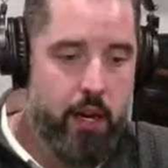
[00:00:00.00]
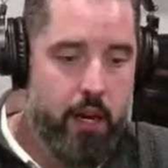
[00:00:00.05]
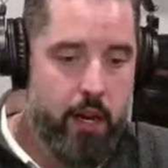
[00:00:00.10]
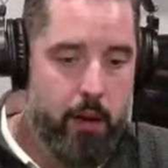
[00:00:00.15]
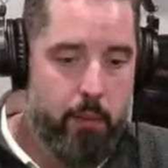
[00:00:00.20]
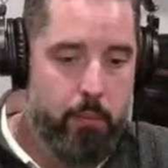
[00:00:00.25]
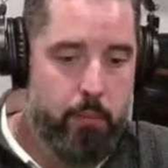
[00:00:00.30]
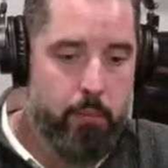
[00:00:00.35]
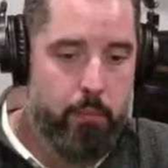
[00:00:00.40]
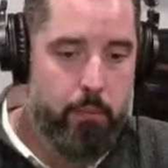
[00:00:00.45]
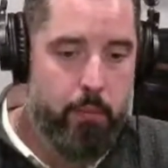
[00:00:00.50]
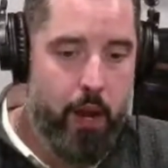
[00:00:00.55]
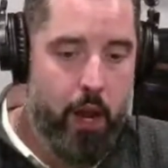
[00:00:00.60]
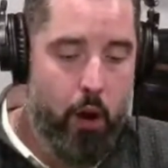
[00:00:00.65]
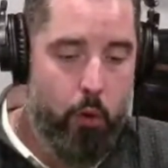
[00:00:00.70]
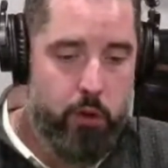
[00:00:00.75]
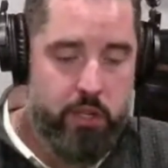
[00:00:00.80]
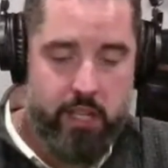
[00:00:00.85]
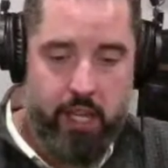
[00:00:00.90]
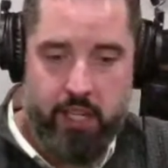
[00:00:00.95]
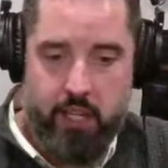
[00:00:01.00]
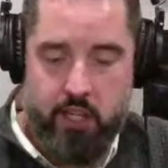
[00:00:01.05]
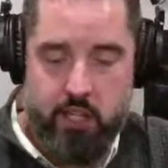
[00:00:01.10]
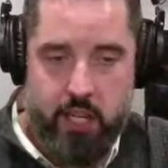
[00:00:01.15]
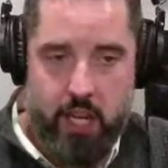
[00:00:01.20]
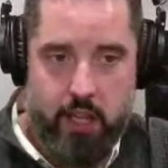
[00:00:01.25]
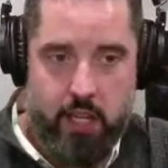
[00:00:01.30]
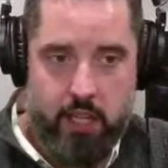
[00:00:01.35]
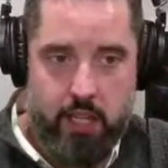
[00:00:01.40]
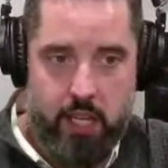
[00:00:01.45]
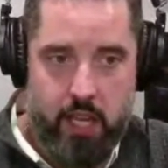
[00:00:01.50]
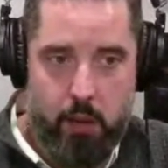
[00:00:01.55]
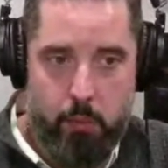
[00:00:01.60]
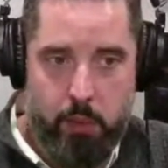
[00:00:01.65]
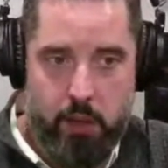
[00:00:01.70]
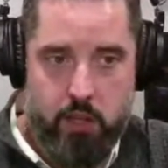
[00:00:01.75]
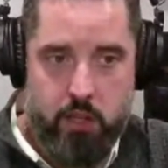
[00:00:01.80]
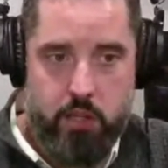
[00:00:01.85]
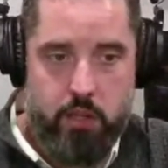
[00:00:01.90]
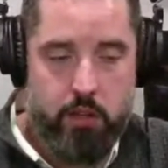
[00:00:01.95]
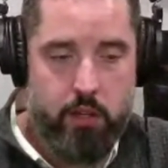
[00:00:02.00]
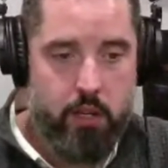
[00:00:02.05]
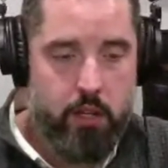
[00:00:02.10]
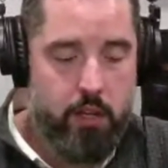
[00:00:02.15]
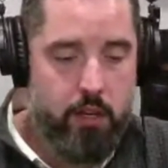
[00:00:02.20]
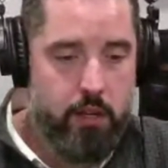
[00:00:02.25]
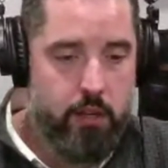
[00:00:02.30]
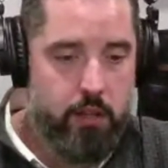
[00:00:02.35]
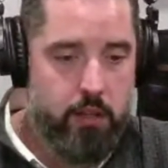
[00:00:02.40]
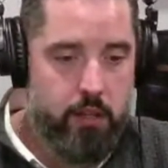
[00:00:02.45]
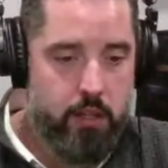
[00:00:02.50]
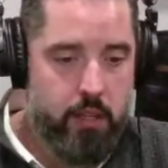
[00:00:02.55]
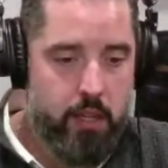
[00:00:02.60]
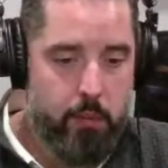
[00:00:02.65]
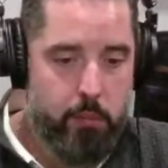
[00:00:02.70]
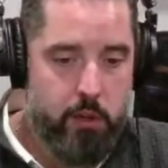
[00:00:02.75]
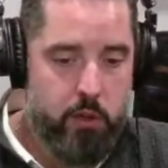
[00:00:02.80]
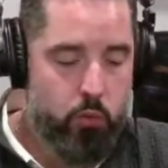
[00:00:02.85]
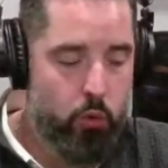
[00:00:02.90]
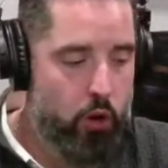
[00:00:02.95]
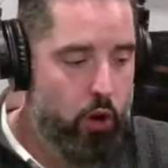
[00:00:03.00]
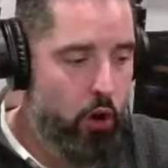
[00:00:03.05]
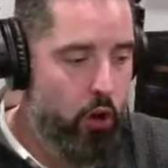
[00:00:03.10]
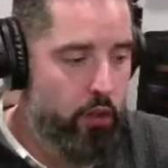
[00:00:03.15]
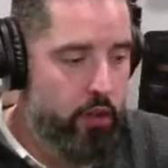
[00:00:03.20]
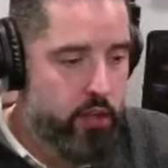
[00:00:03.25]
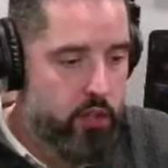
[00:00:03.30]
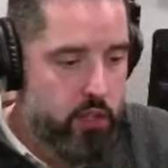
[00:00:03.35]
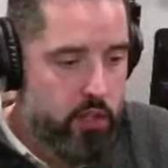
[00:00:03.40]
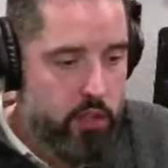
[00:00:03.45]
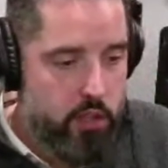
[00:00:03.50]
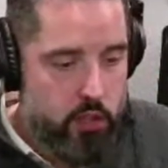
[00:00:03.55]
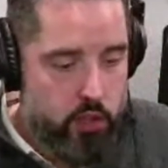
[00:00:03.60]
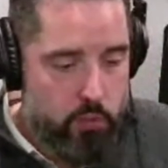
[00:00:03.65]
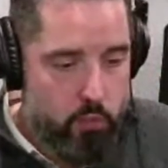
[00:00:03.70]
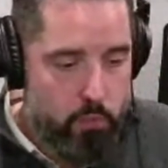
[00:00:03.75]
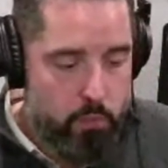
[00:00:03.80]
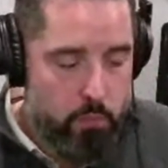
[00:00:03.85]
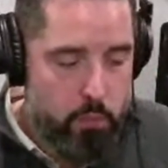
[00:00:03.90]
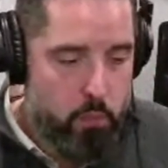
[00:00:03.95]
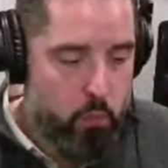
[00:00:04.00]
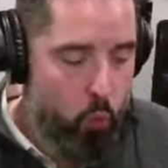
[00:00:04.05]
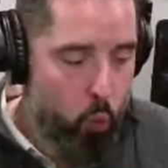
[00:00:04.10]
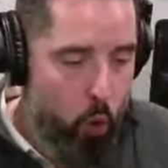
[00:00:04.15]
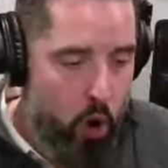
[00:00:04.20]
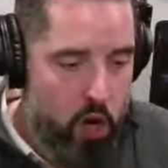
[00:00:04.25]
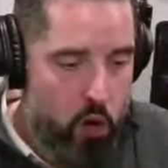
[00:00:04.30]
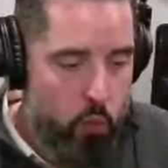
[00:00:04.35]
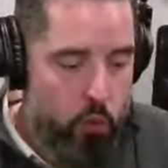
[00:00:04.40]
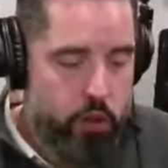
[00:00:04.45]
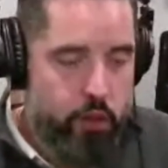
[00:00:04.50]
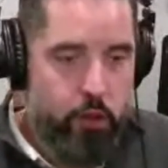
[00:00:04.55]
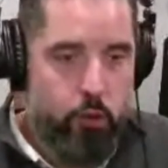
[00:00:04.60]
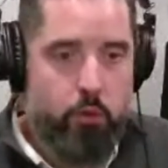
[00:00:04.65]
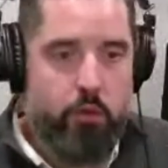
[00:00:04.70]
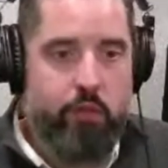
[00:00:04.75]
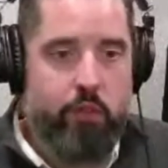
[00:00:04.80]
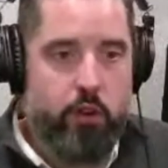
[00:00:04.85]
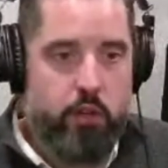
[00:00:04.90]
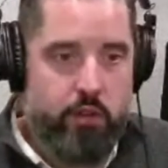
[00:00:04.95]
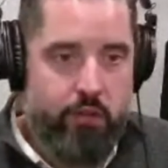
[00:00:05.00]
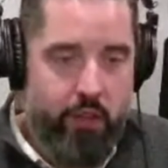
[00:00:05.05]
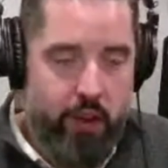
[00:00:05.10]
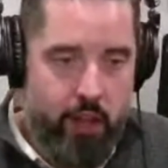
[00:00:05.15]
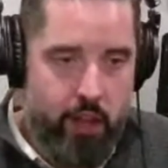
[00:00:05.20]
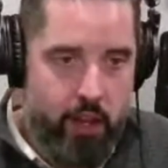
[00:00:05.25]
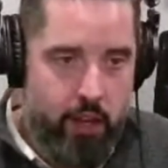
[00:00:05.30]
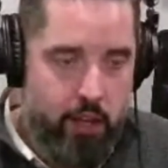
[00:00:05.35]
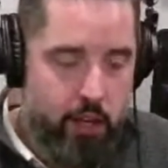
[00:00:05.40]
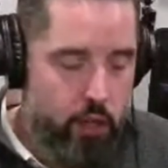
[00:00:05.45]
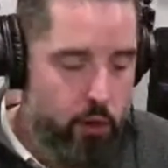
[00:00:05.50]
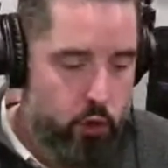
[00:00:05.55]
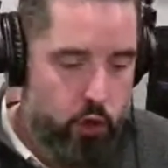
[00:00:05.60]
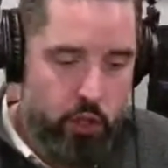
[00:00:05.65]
I always like to say that the hippies will call this one with the universe feeling.